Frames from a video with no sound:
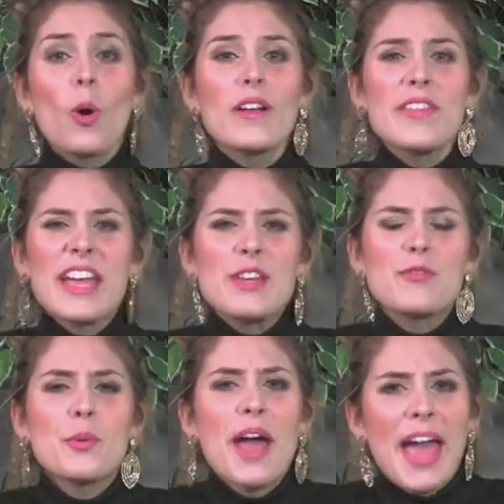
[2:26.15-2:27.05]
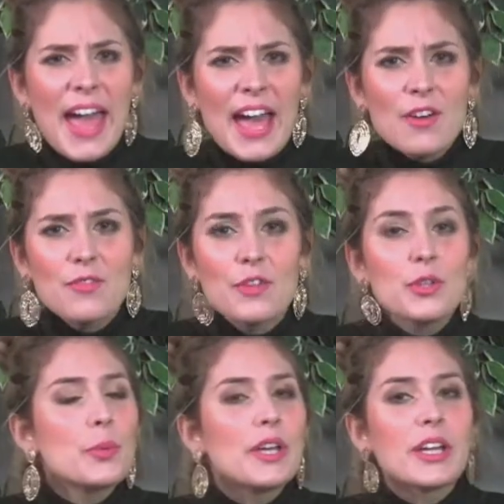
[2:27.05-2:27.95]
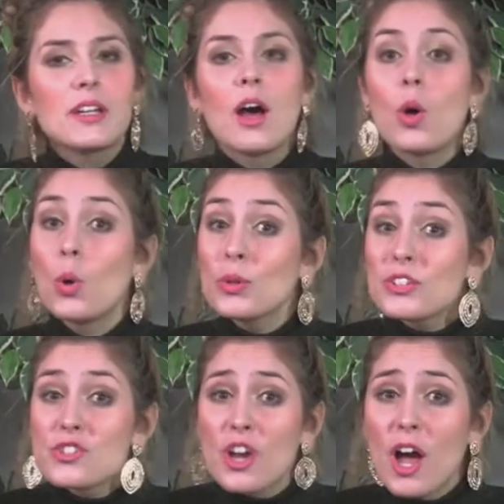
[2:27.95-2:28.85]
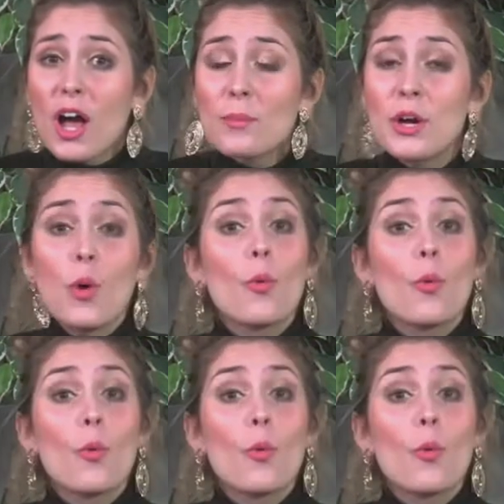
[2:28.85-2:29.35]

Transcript: or that if you have, you cannot hold a job